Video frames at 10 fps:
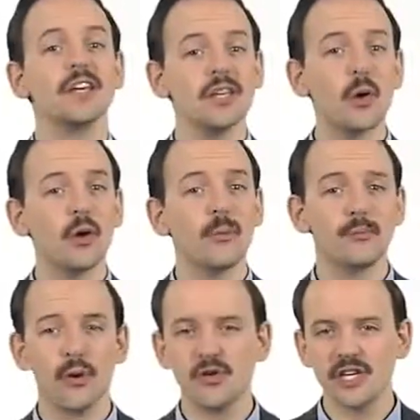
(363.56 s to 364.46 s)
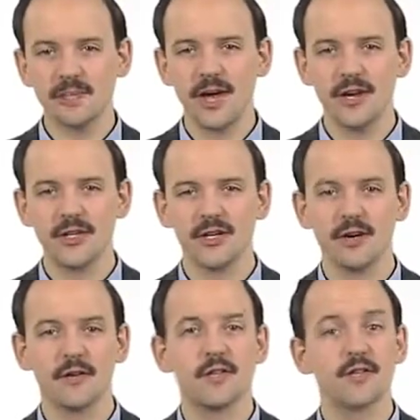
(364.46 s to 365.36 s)
You're a project
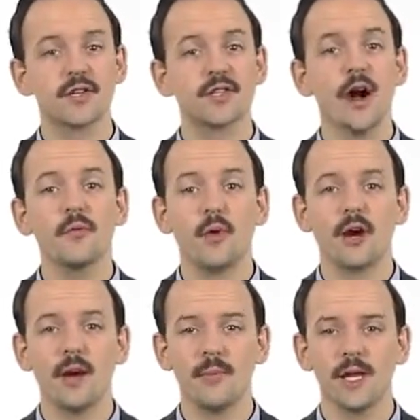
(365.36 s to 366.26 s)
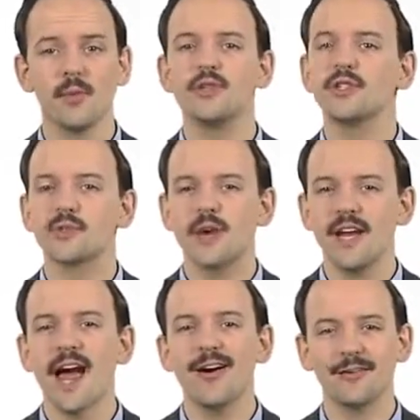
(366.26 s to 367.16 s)
manager for a software company which is
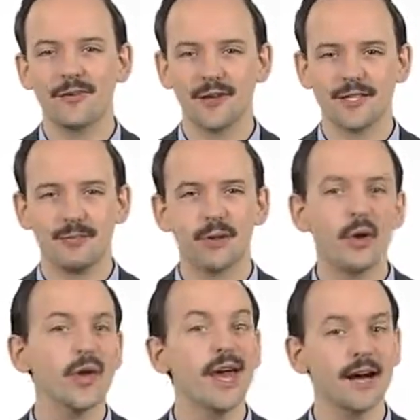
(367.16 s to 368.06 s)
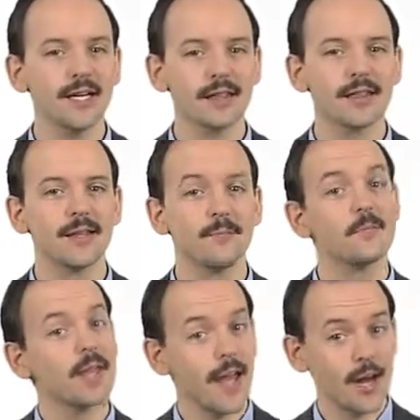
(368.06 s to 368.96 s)
renowned for its employee health,
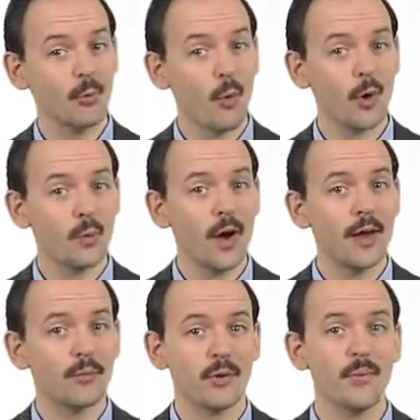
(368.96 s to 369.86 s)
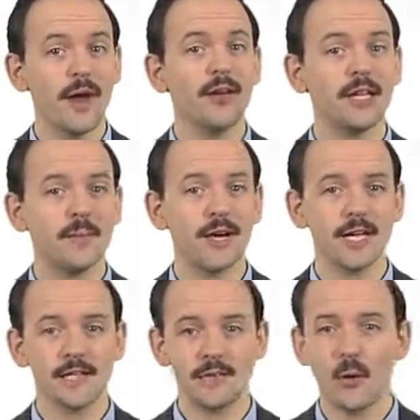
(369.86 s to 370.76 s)
an award won primarily
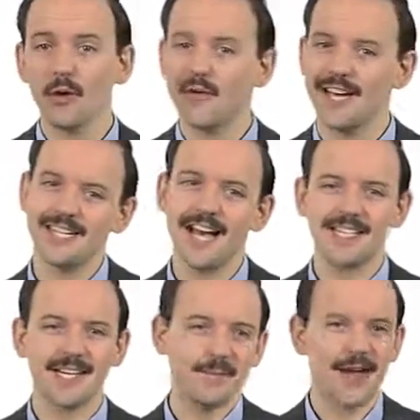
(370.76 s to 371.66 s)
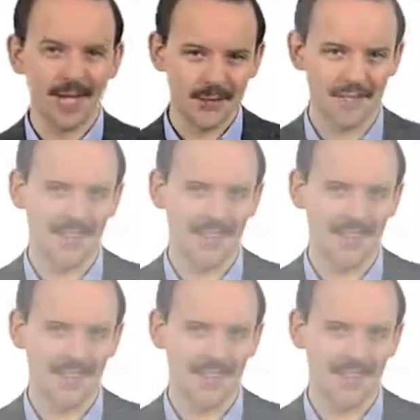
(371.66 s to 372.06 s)
because of your fantastic management